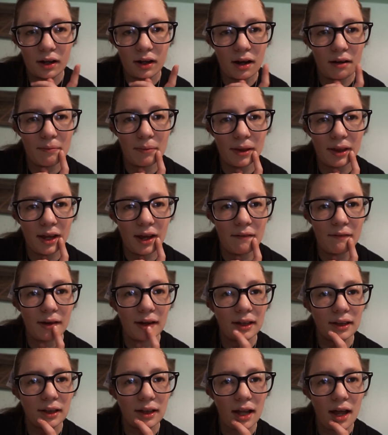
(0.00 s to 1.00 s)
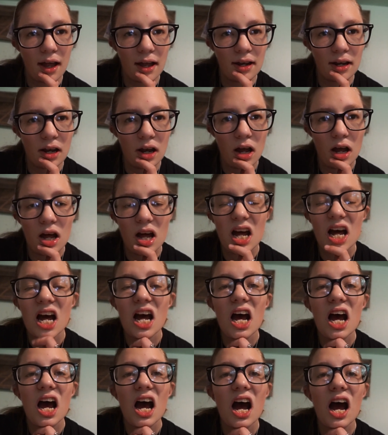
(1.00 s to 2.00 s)
I've been saving, then
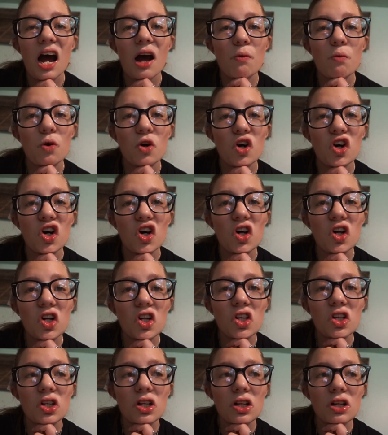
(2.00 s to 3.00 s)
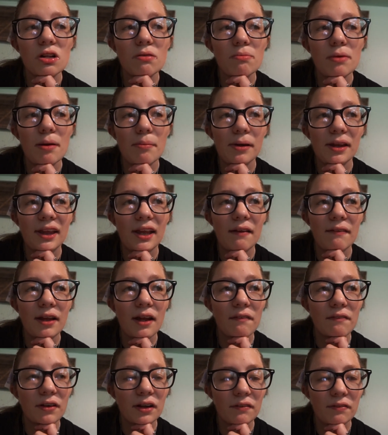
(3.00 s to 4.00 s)
I will maybe save
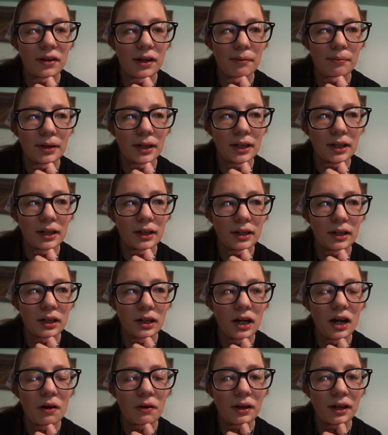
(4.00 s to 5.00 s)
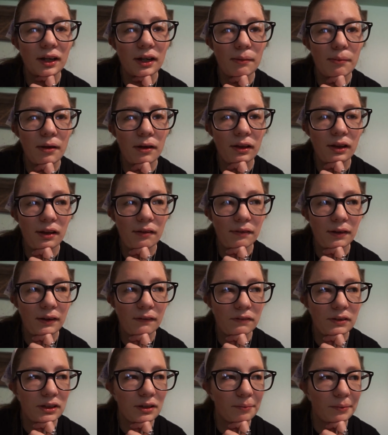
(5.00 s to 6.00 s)
that for the fabric. I was thinking about saving
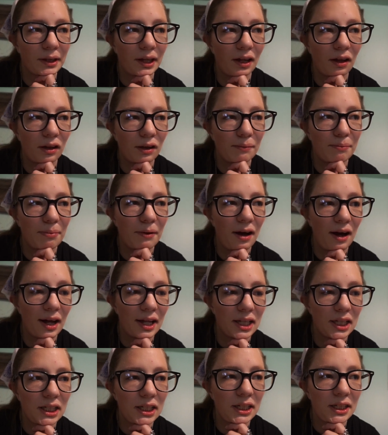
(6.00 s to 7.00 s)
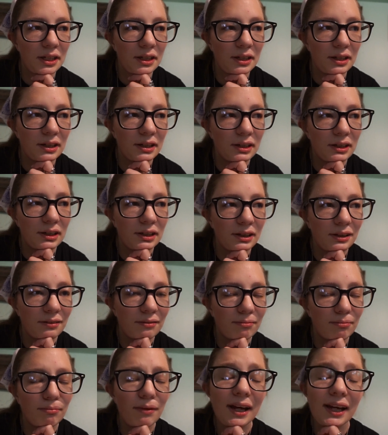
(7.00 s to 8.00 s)
it for something else, but
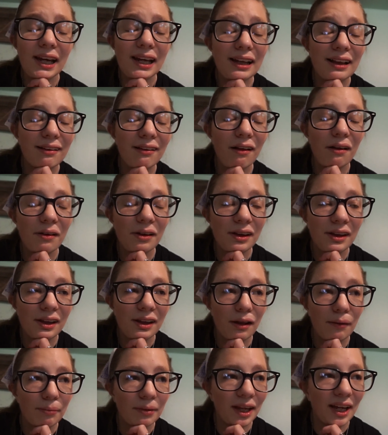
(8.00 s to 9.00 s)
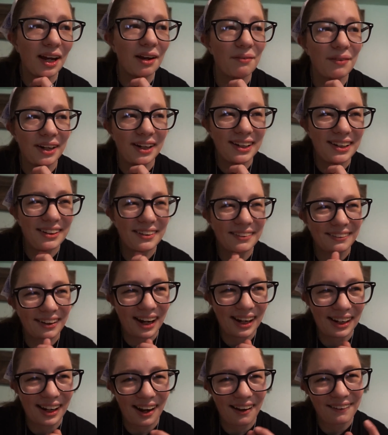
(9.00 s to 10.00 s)
making clothes is something I want to do
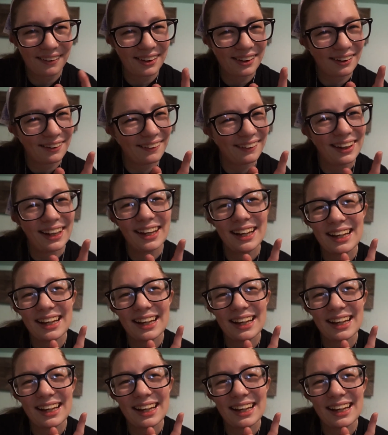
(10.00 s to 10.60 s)
right now, so